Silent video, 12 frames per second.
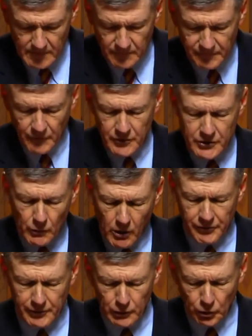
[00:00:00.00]
For you
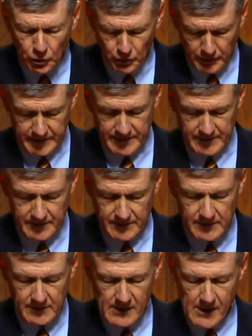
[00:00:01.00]
are the Lord,
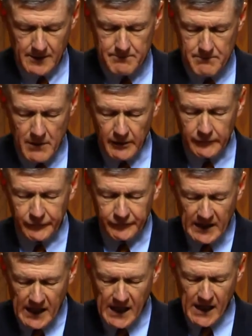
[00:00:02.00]

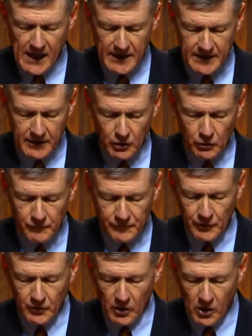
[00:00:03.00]
most high
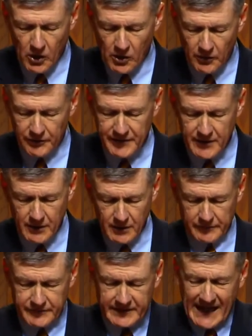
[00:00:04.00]
over all the
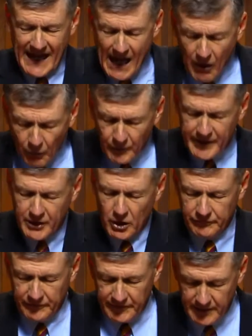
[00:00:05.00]
earth, towering
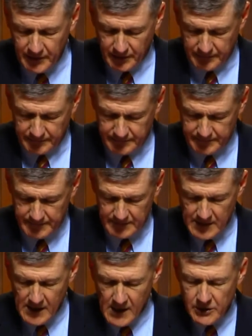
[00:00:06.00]
over the earth,
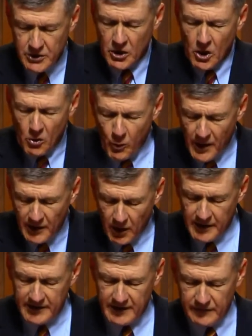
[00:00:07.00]
no one
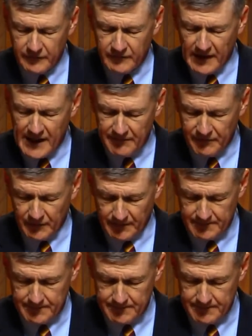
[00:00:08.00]
on his level,